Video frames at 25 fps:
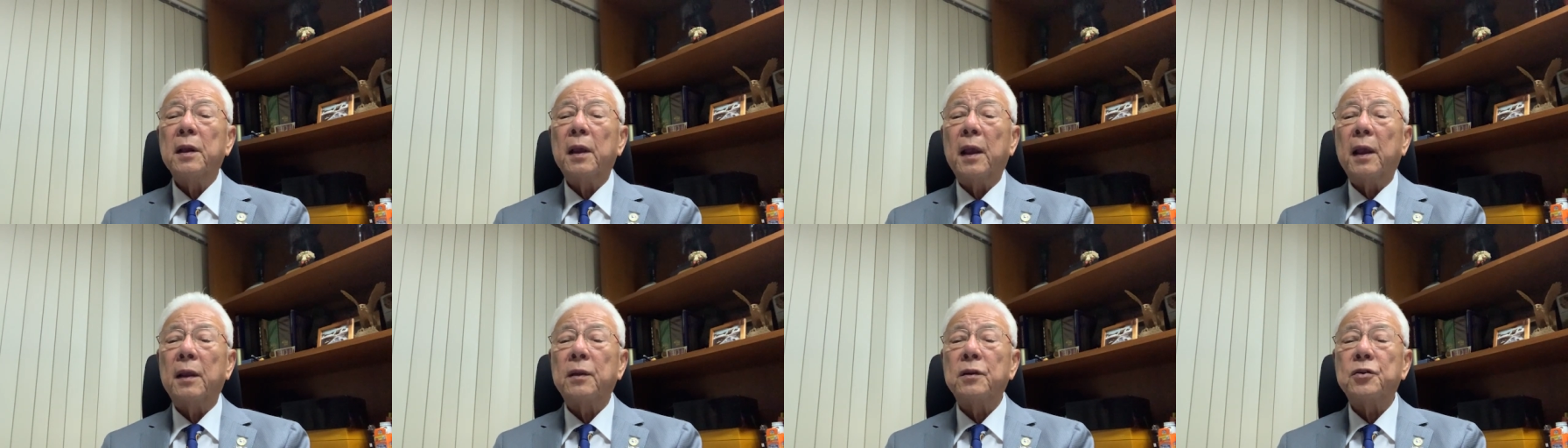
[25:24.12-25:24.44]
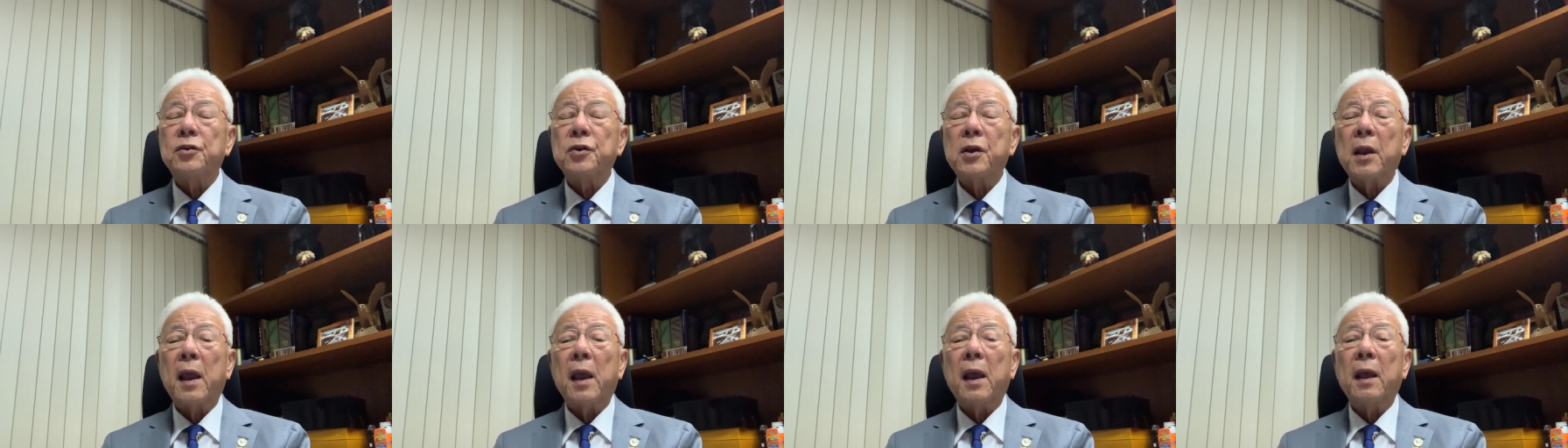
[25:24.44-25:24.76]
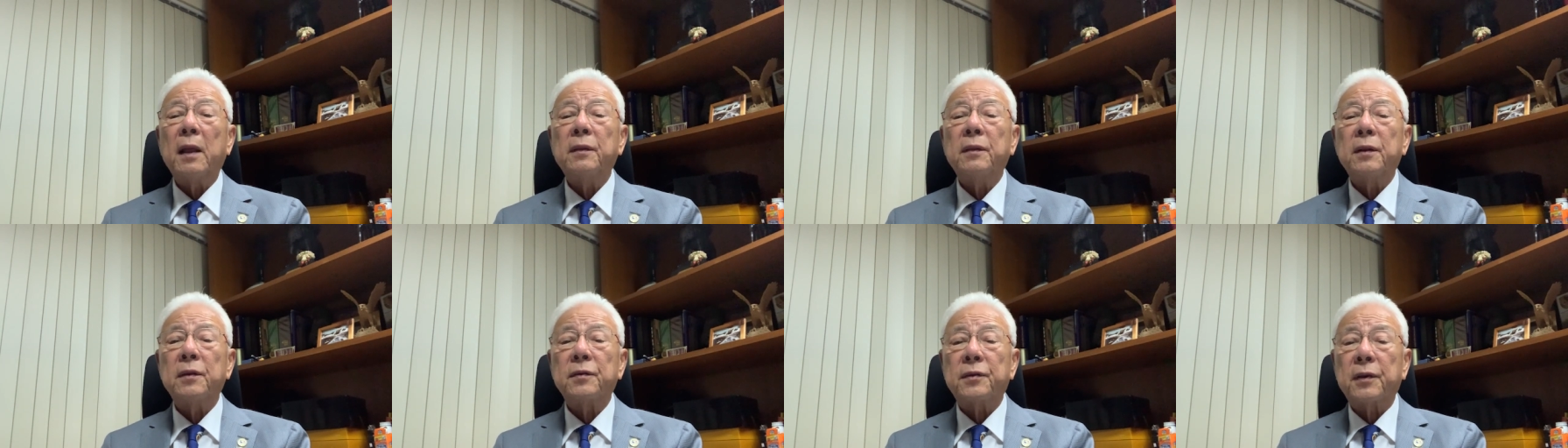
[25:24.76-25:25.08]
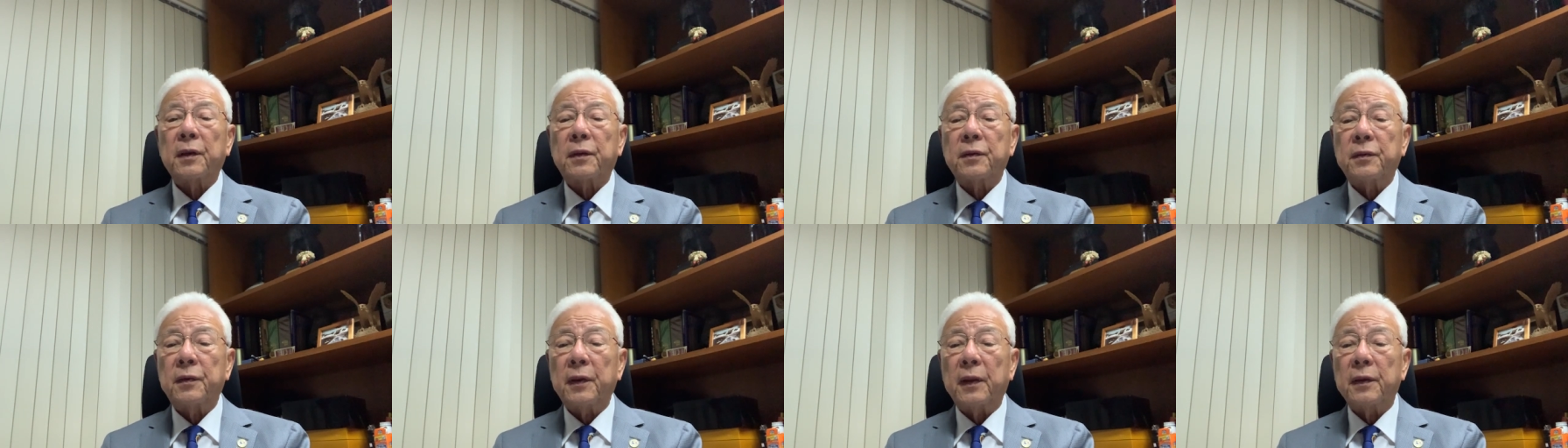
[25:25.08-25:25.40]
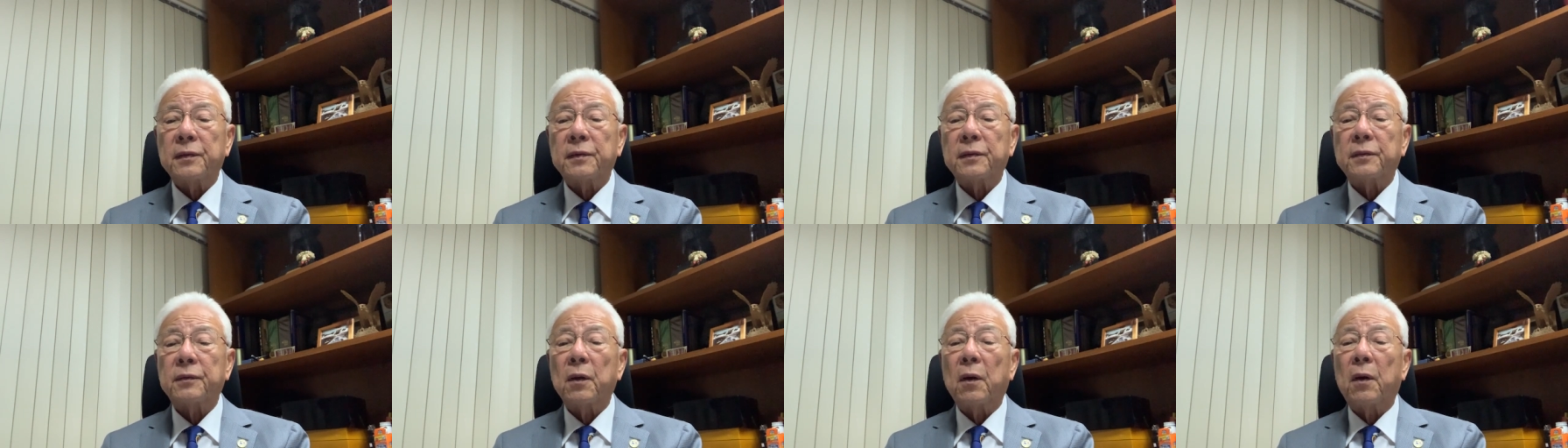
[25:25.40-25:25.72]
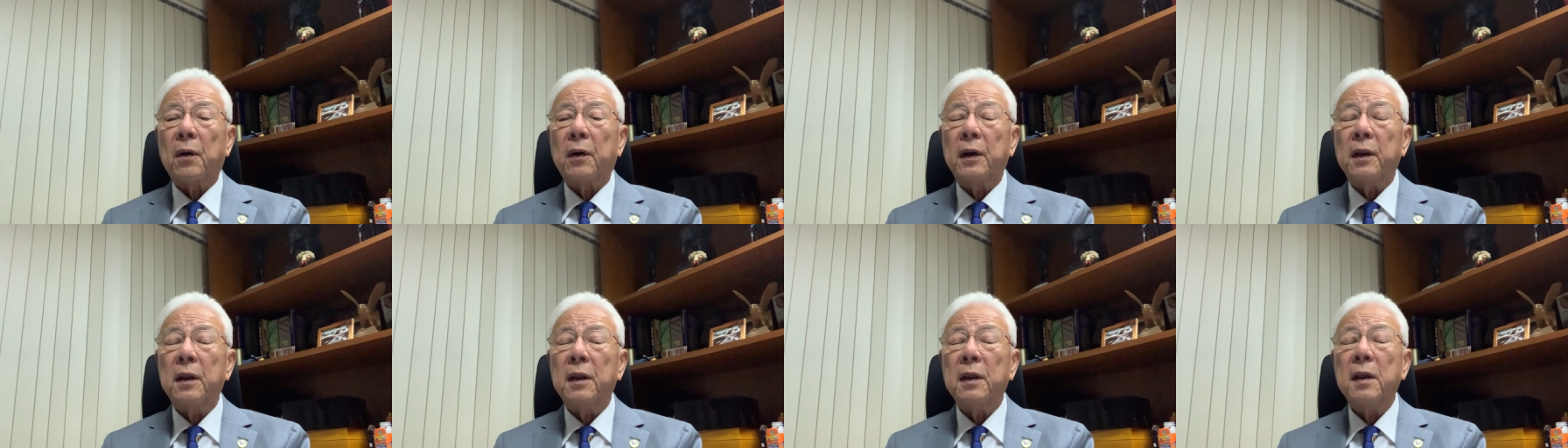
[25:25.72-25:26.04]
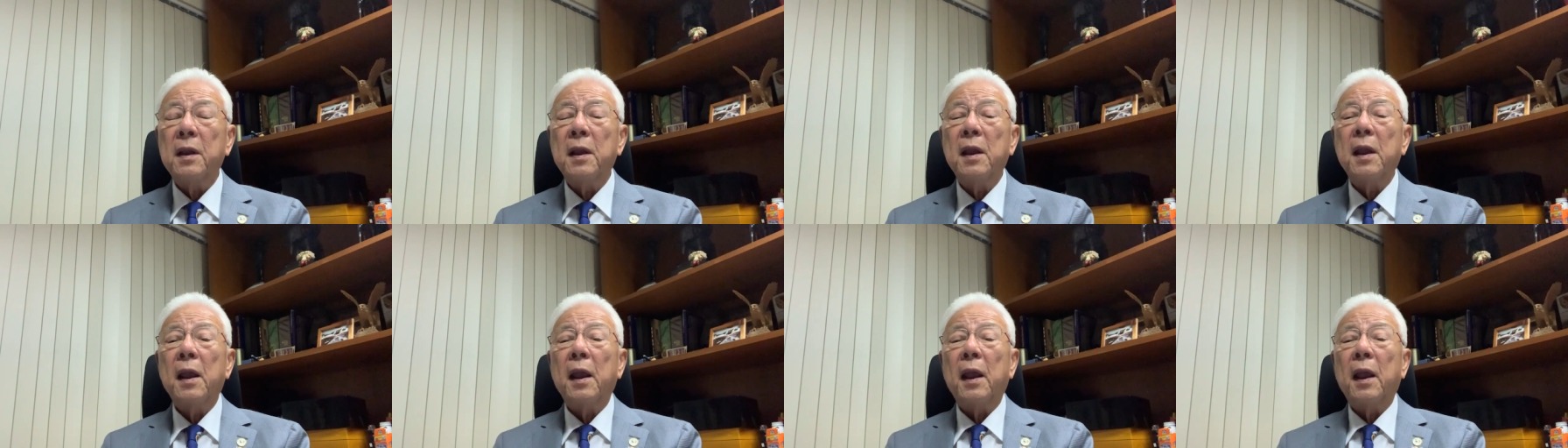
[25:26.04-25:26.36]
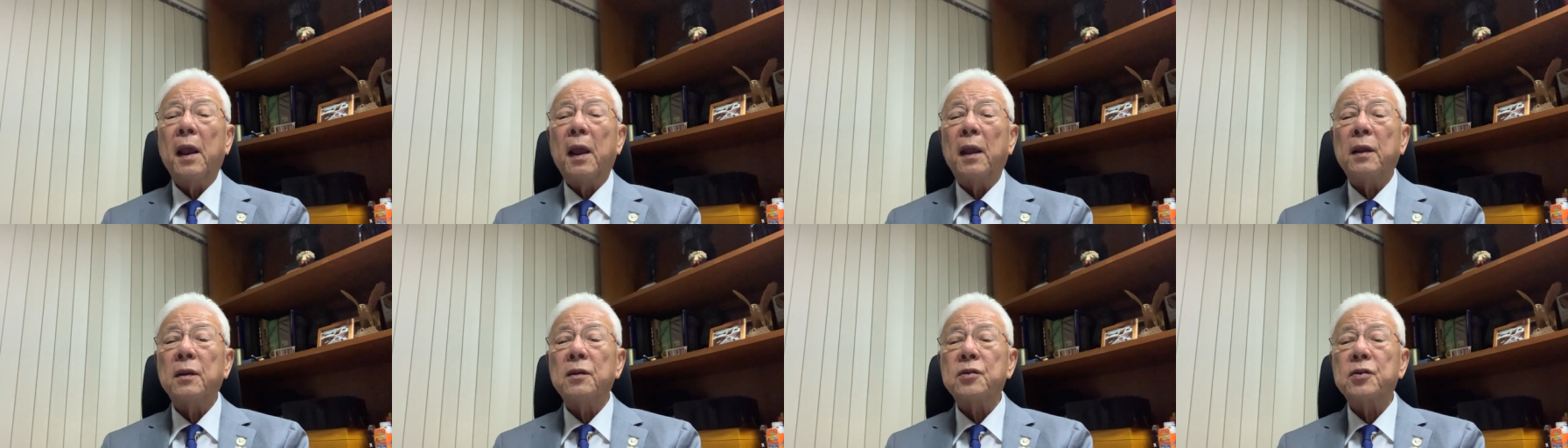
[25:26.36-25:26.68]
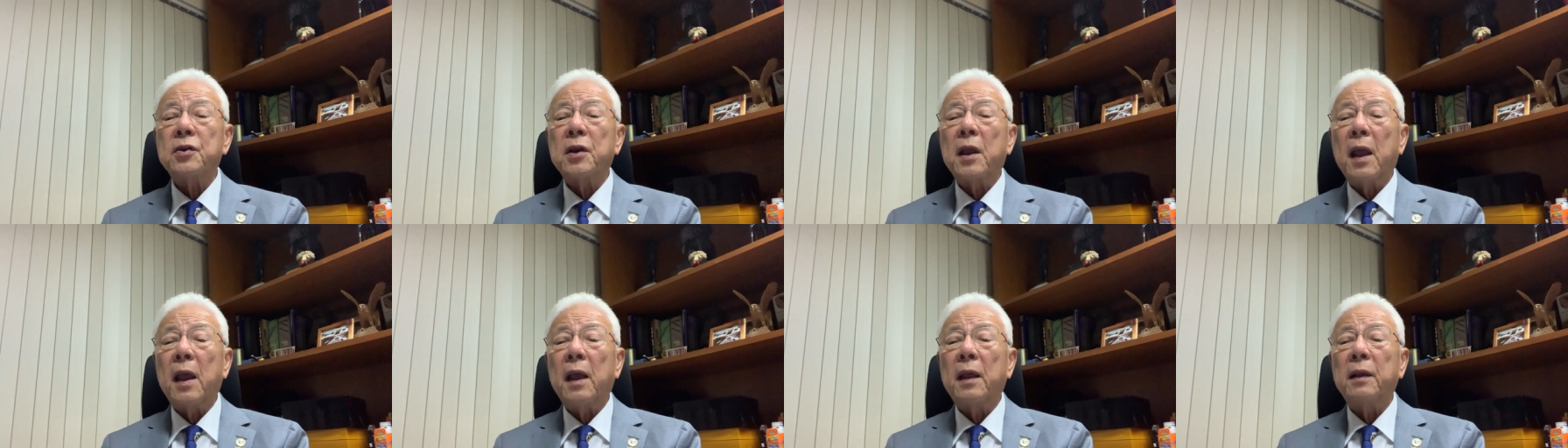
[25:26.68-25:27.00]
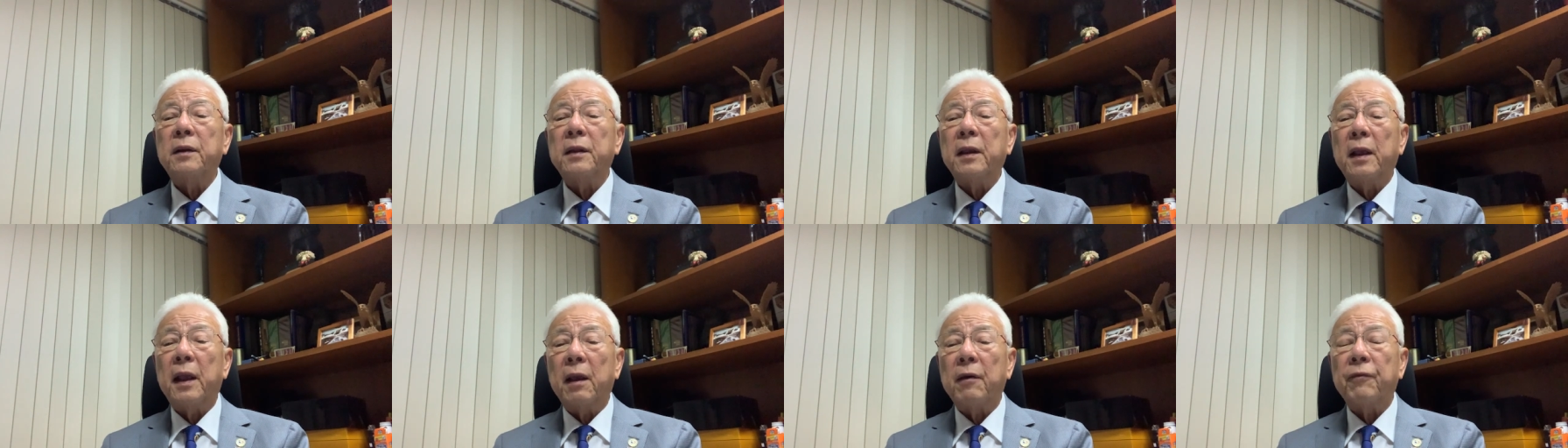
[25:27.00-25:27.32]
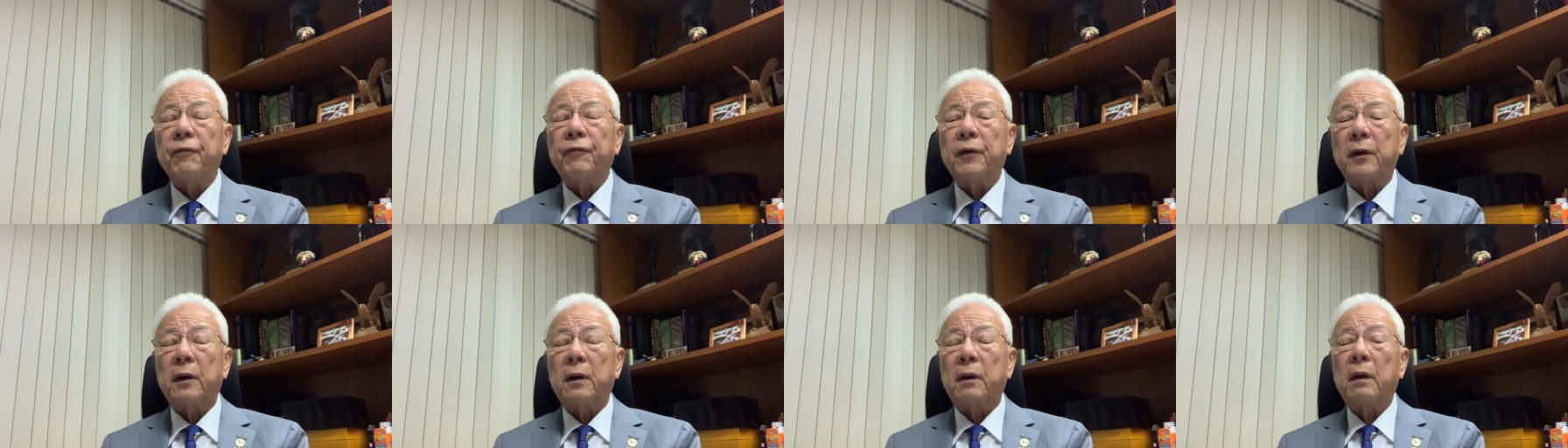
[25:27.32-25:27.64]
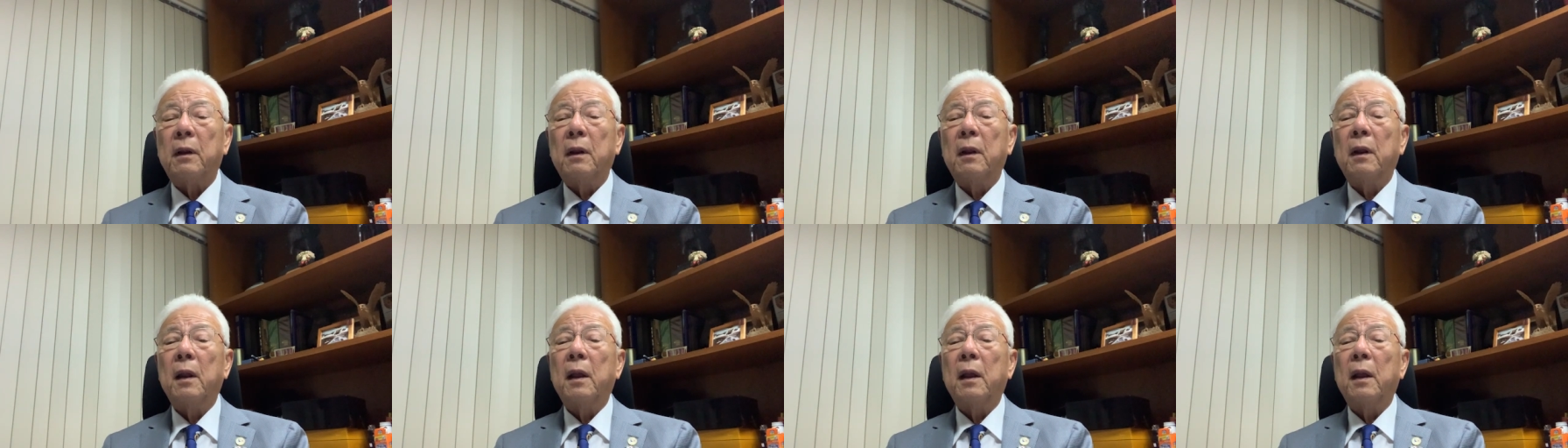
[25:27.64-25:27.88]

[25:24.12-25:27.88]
and share the success story and share the effort